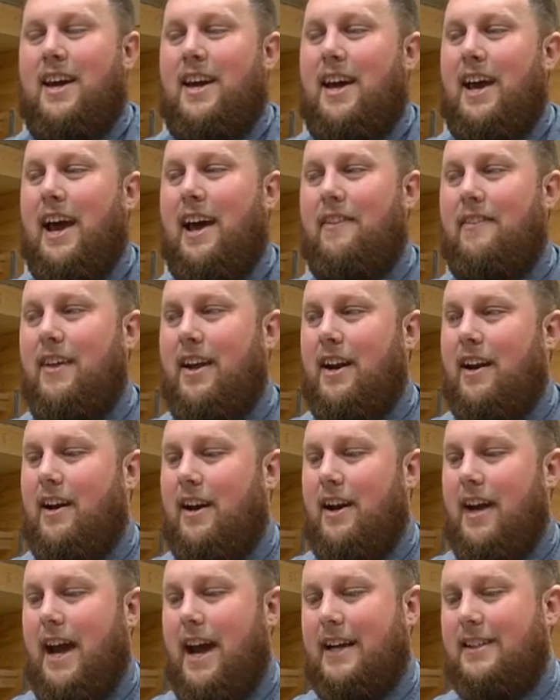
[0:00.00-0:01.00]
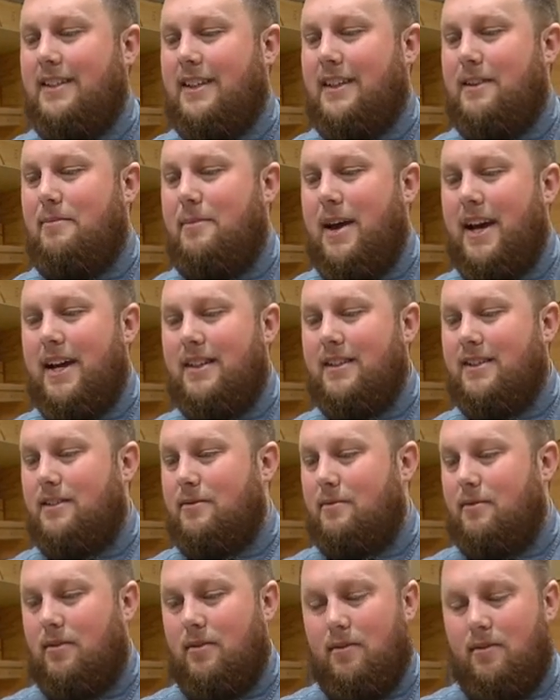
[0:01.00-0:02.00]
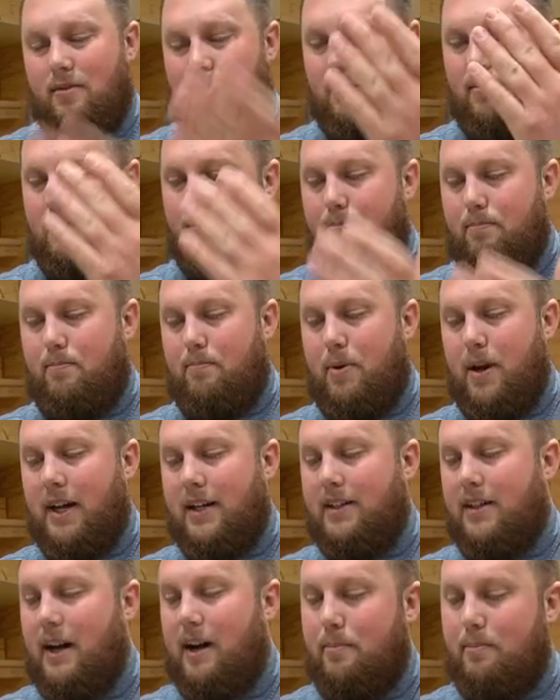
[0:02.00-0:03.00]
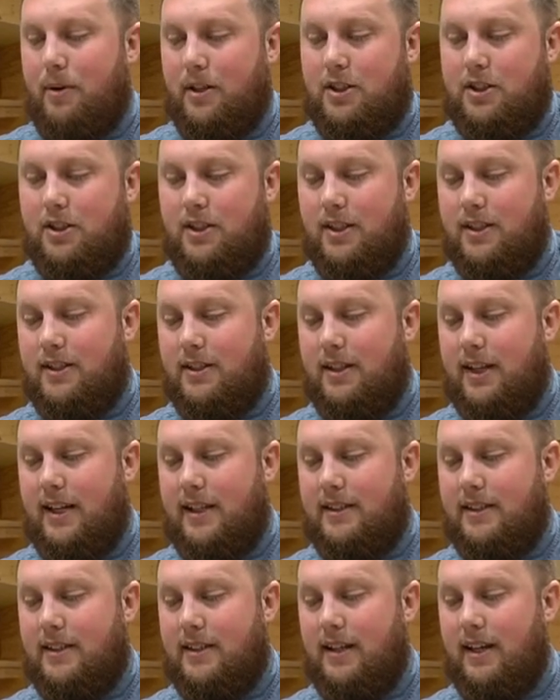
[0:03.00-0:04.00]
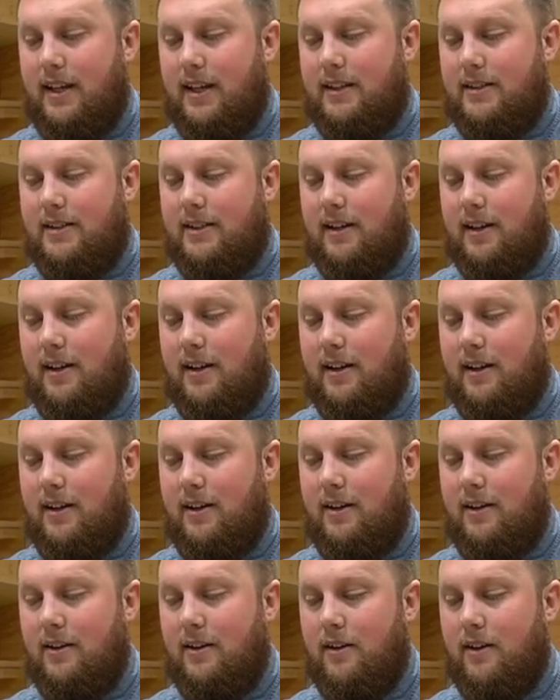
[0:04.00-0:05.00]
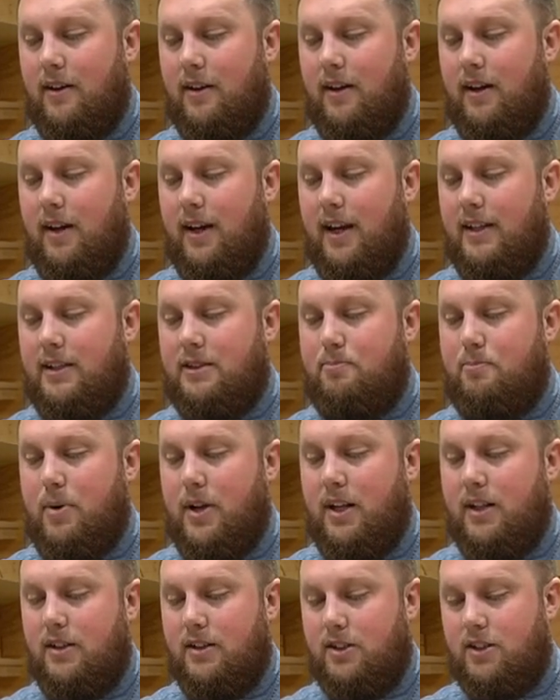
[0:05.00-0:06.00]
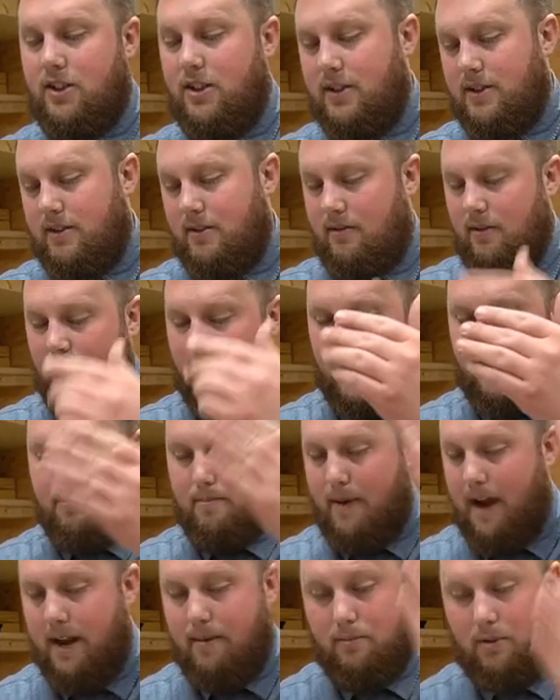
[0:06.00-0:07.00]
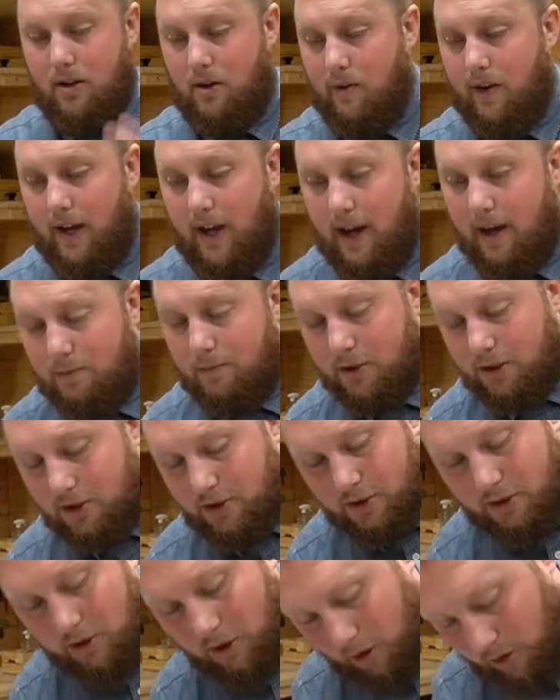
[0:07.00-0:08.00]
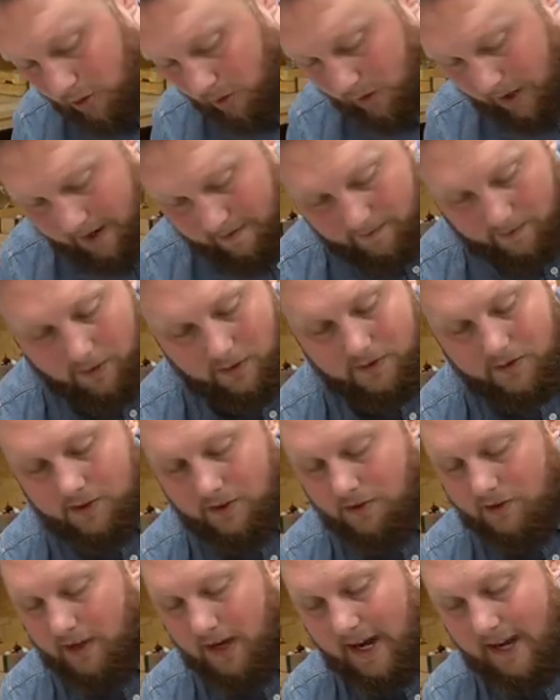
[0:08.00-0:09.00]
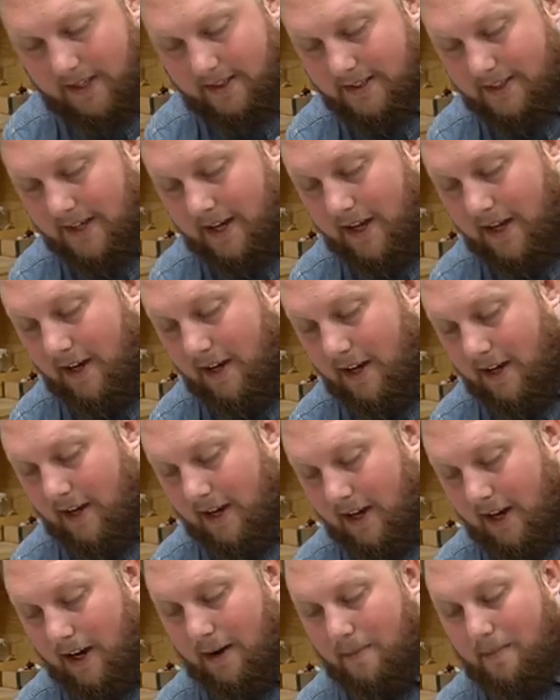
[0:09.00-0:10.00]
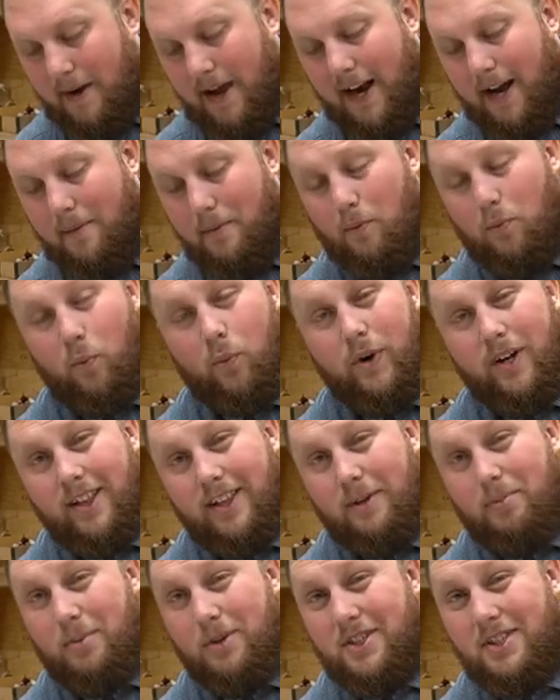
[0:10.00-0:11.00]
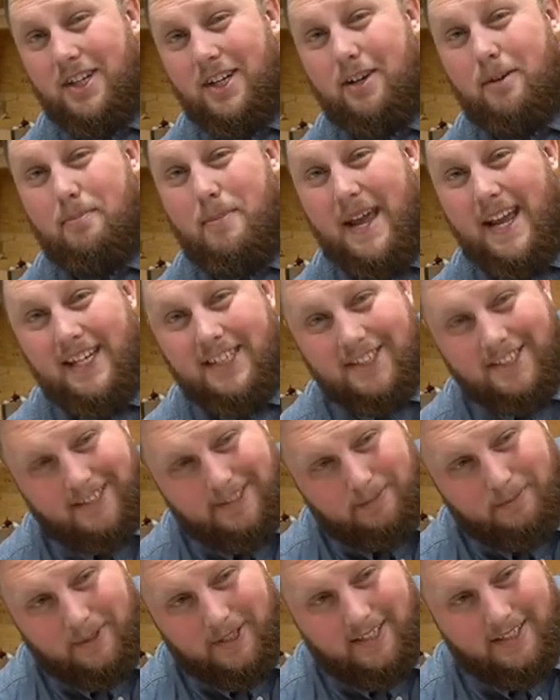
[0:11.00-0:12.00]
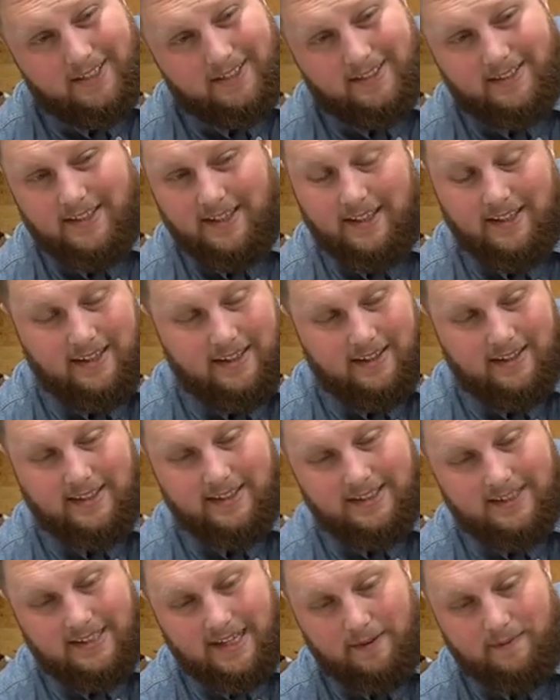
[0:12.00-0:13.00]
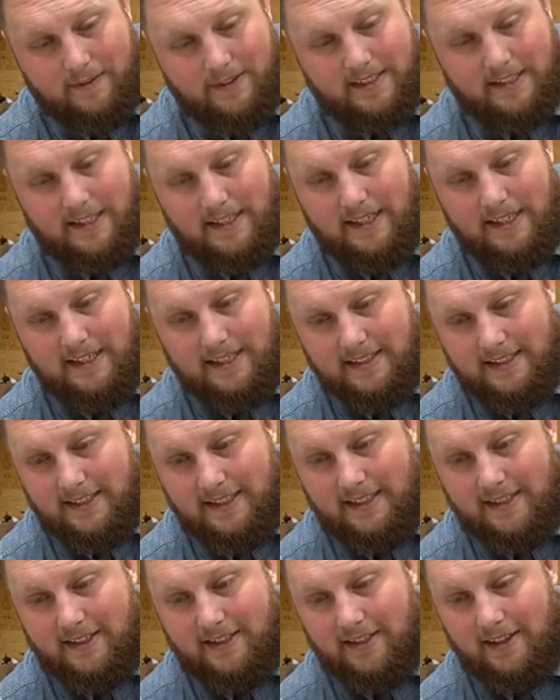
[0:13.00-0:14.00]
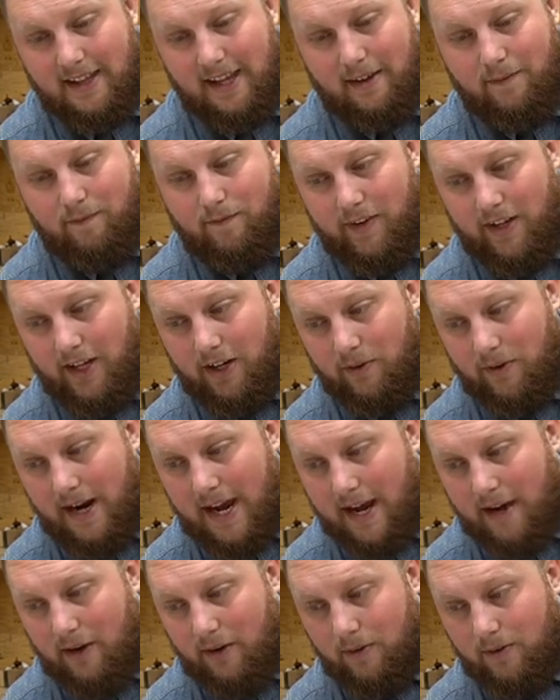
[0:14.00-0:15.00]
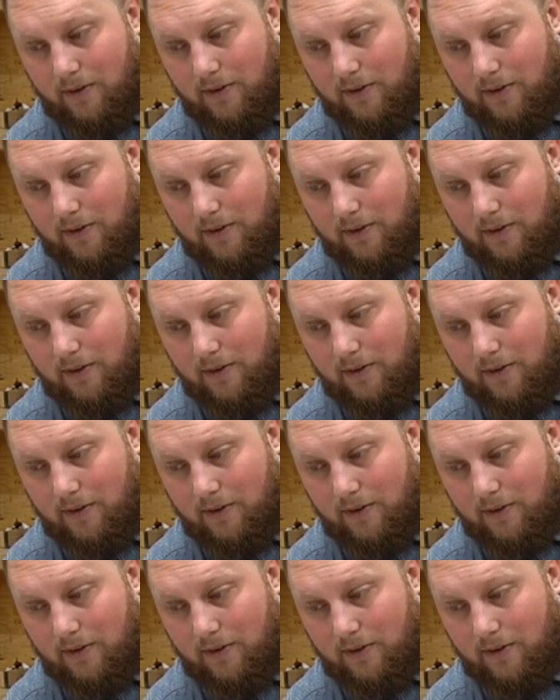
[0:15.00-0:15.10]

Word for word: And then uh, as the demand picked up, it's just it's it's uh it's been just like mind-blowing. I'm just so grateful to you guys, um, and I really appreciate your patience, because this stuff isn't easy to like figure out.